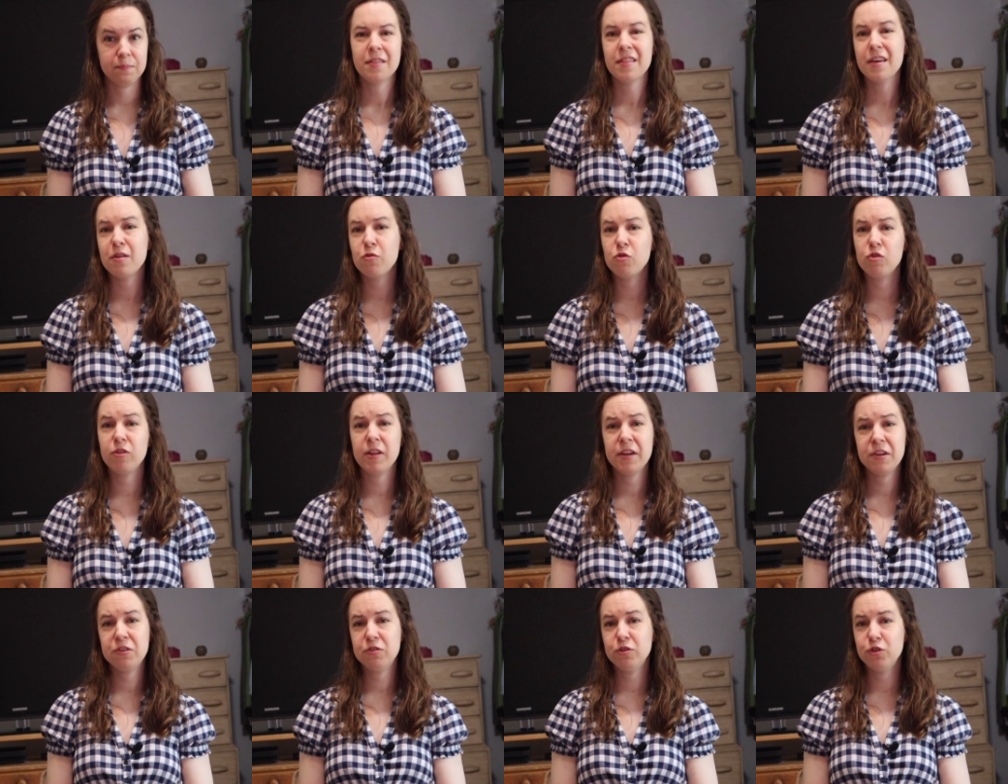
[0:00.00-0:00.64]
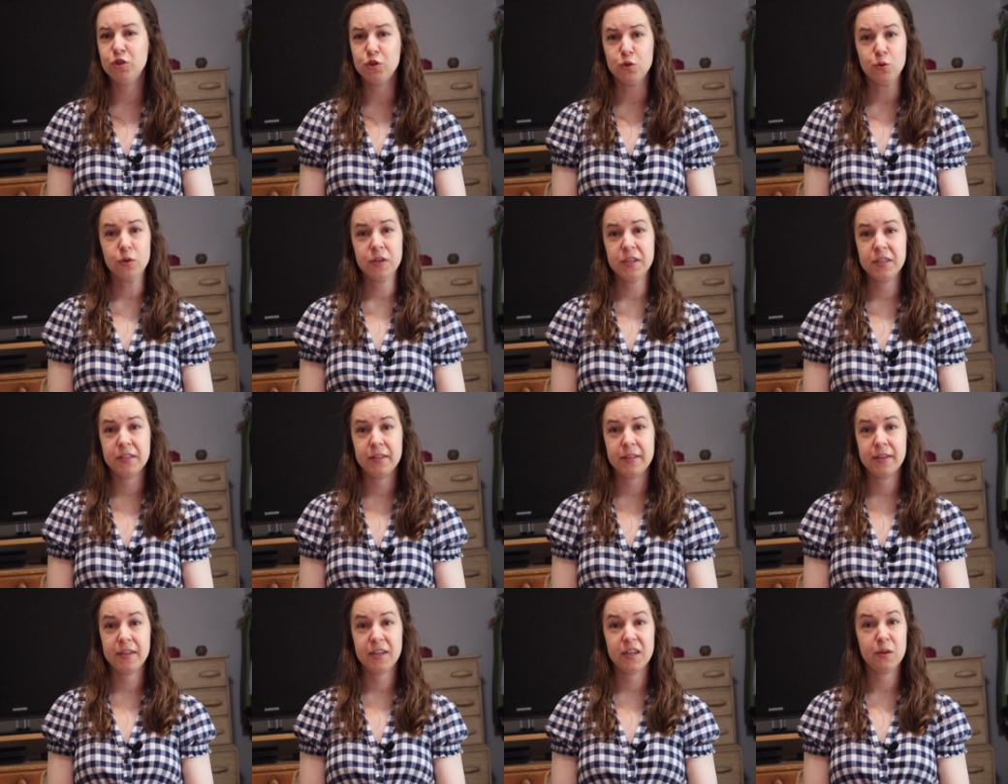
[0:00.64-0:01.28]
They were later
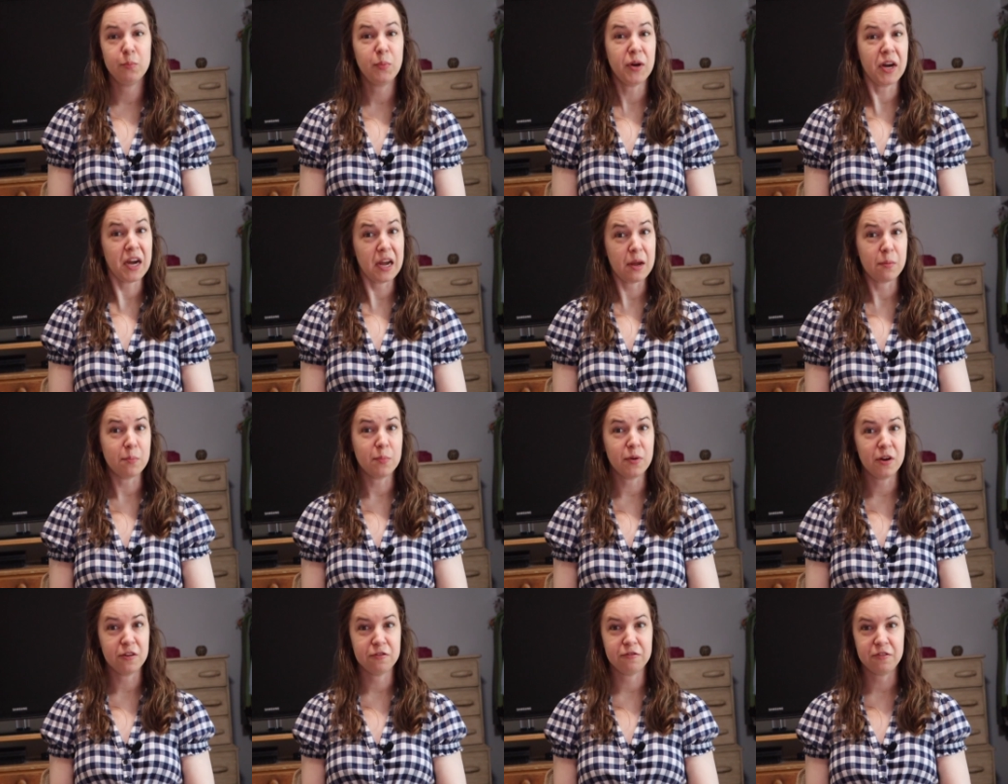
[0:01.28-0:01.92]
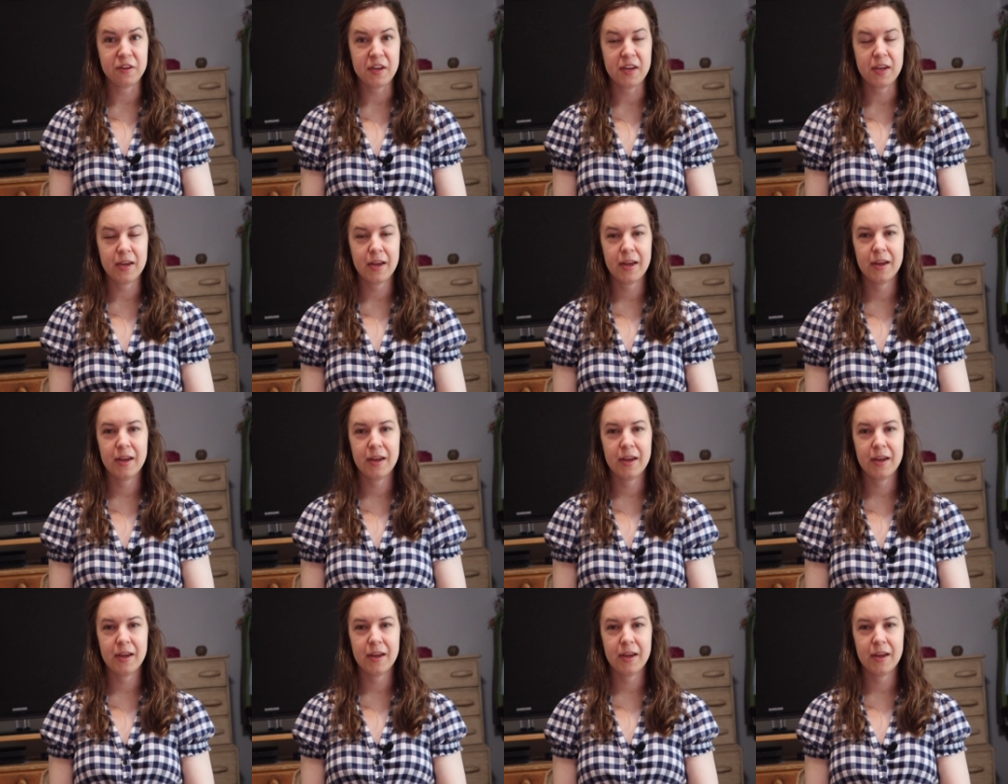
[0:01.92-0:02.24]
joined there by Buffy,